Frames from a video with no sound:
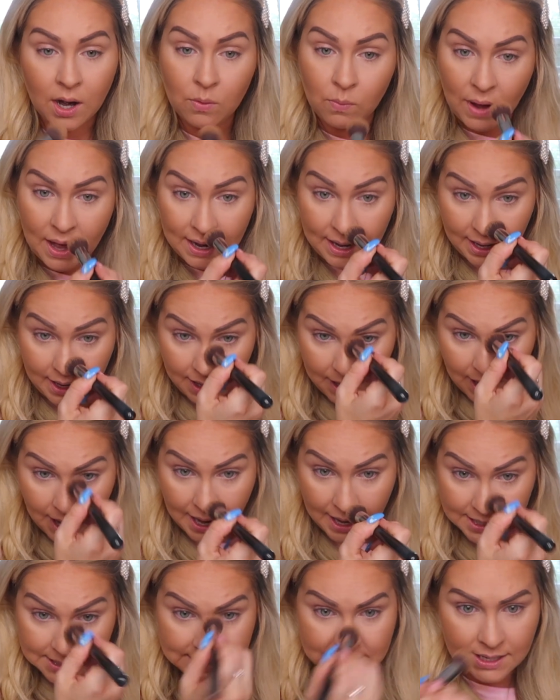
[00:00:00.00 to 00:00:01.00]
our wedding,
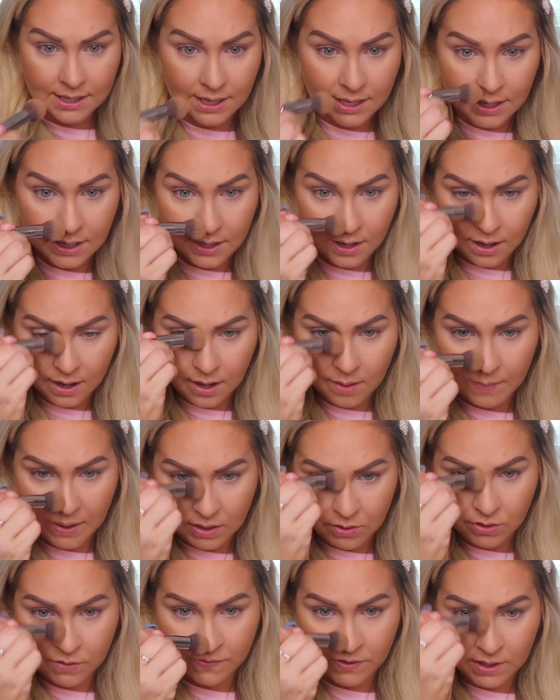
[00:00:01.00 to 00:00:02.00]
I did, I
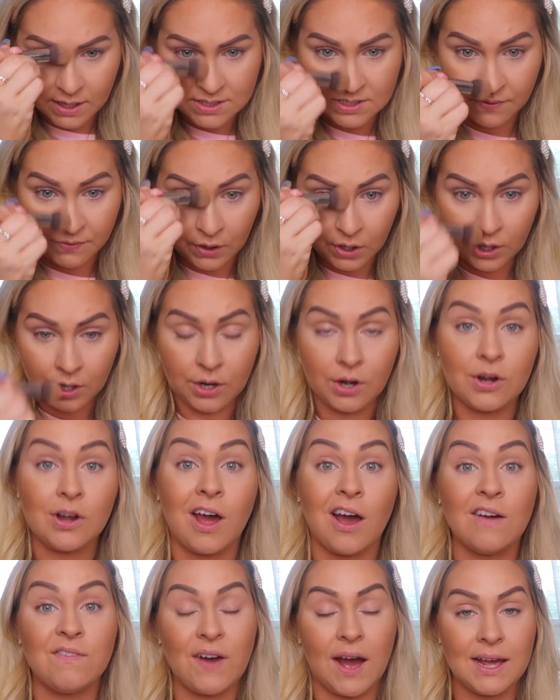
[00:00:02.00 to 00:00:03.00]
don't know if you guys have heard
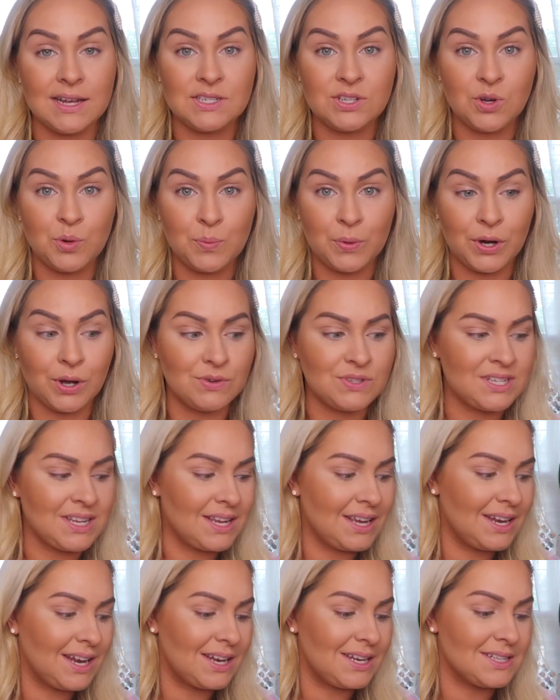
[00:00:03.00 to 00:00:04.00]
of Ideal
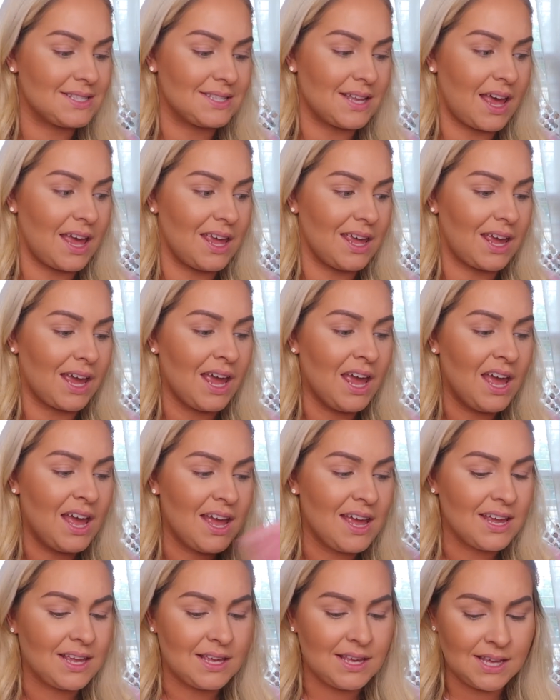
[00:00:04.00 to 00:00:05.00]
Protein. It is like
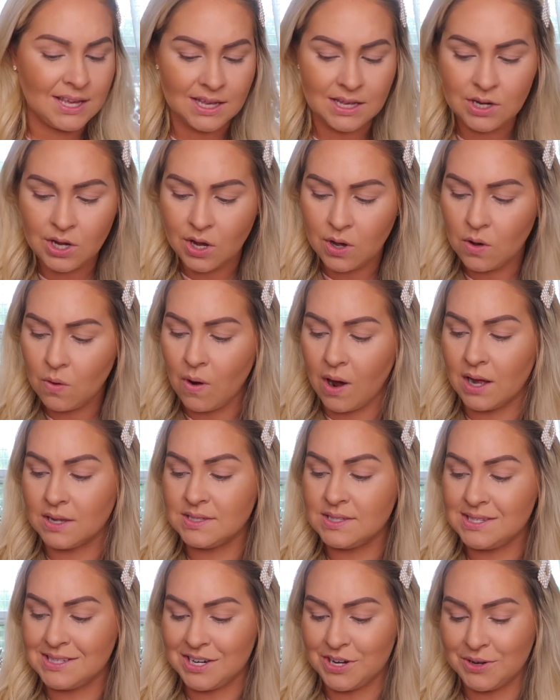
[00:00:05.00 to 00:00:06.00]
keto
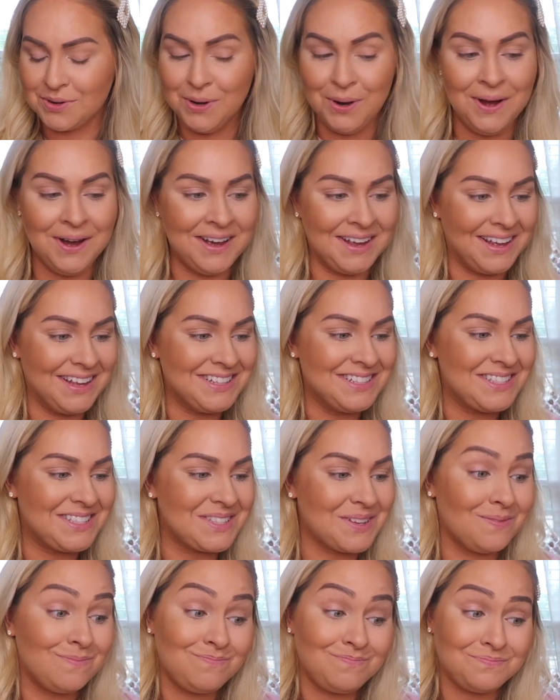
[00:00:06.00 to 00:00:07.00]
on
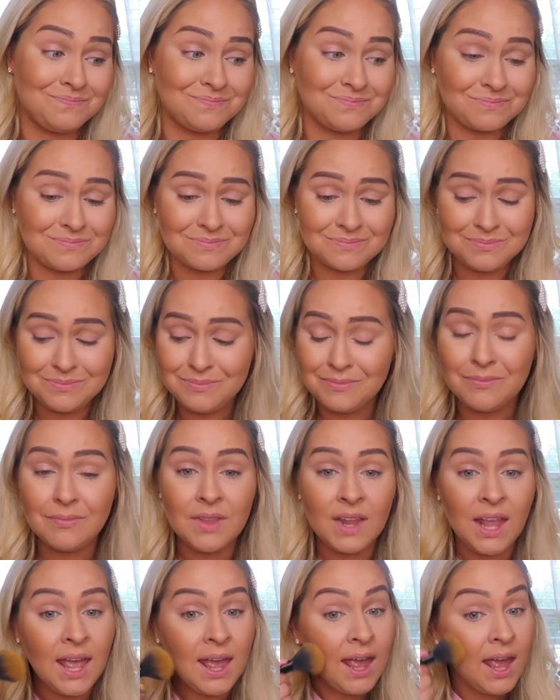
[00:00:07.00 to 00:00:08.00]
steroids.
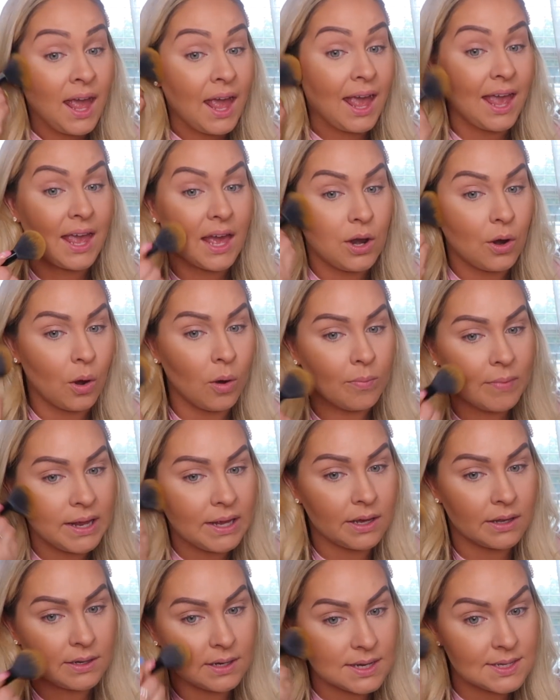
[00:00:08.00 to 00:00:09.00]
And oh my
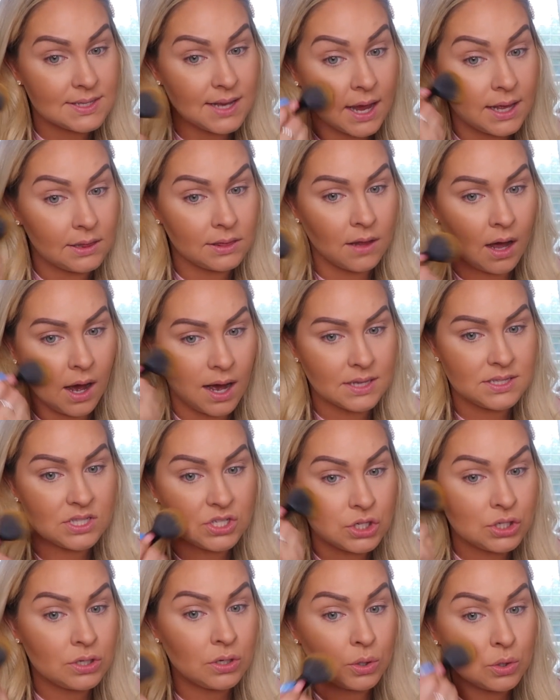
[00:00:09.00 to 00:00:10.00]
goodness, I
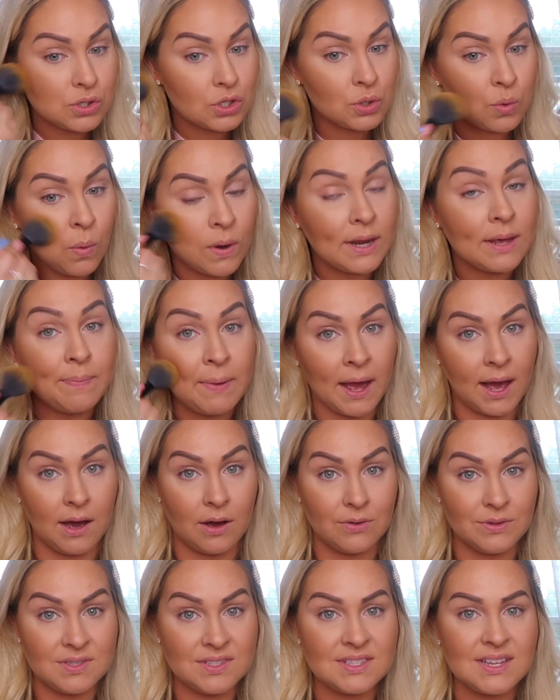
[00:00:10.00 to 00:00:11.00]
lost 20
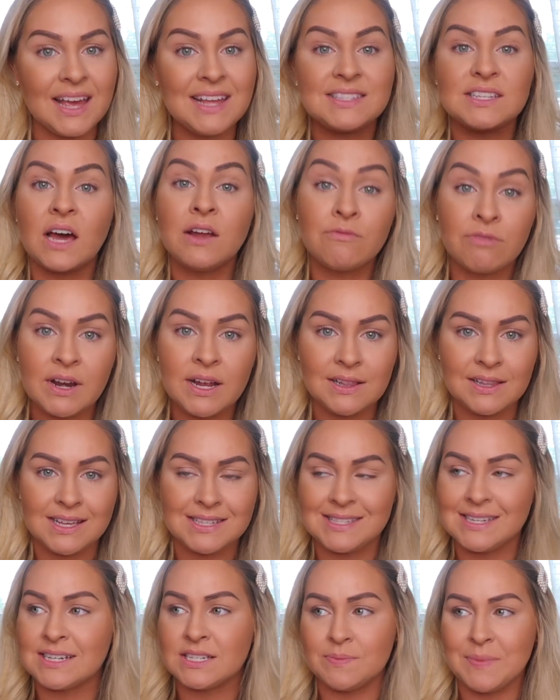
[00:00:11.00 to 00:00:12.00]
pounds. It's
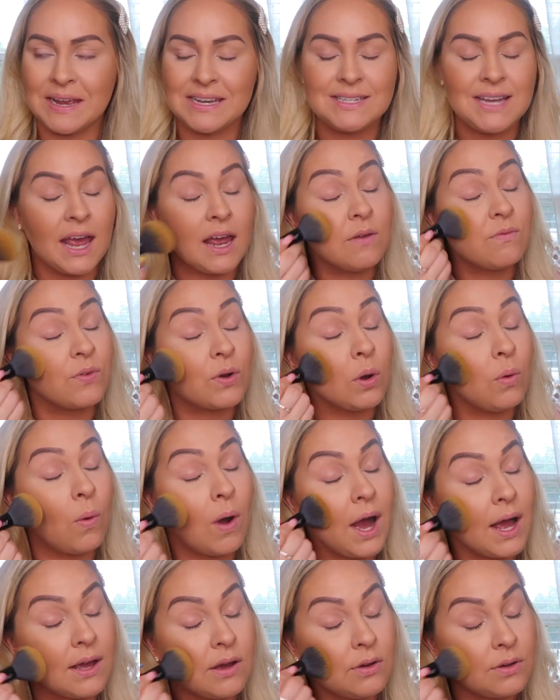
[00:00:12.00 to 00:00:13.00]
unrealistic to maintain for a
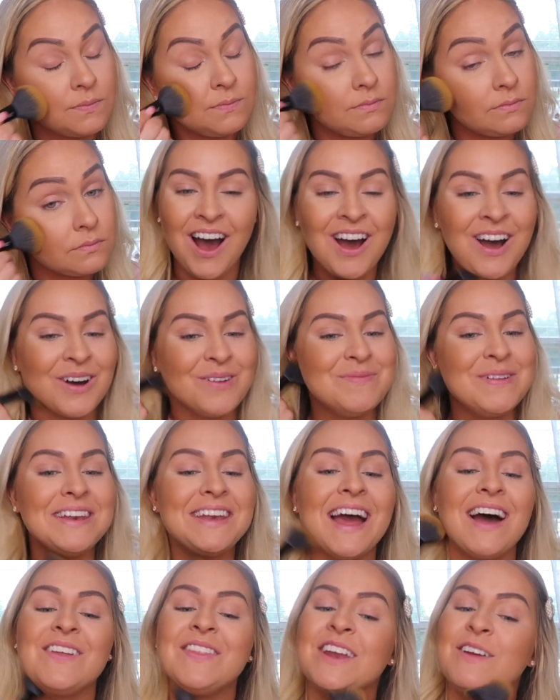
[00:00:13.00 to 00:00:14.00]
while.
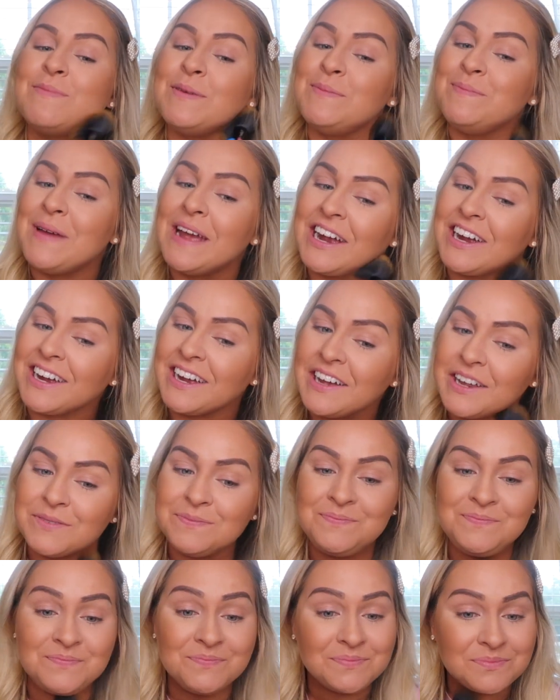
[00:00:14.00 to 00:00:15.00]
Now that I've been married